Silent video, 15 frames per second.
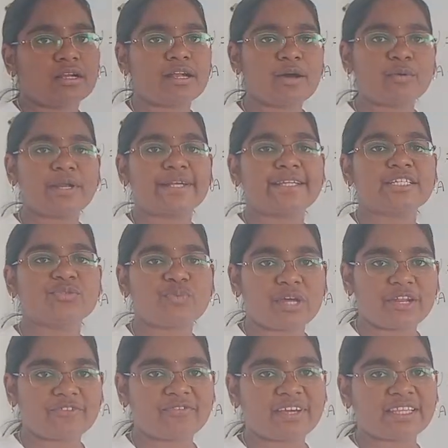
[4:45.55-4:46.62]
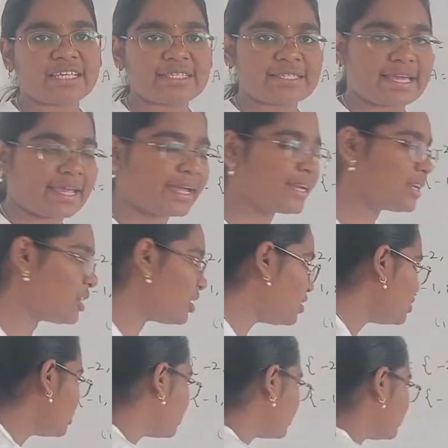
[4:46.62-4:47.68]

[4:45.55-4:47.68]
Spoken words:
Now let us verify the second law.